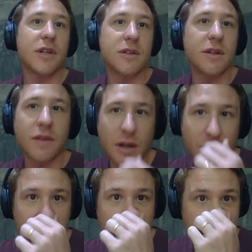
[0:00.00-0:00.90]
They love it,
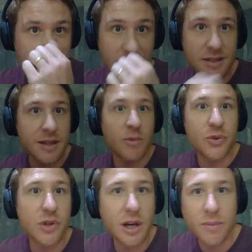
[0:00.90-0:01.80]
you know, they love it. They
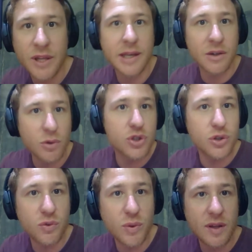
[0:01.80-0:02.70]
get someone to come and they
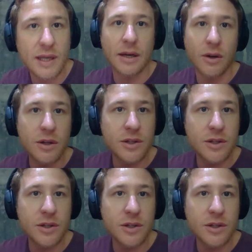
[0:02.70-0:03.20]
can go shoot with,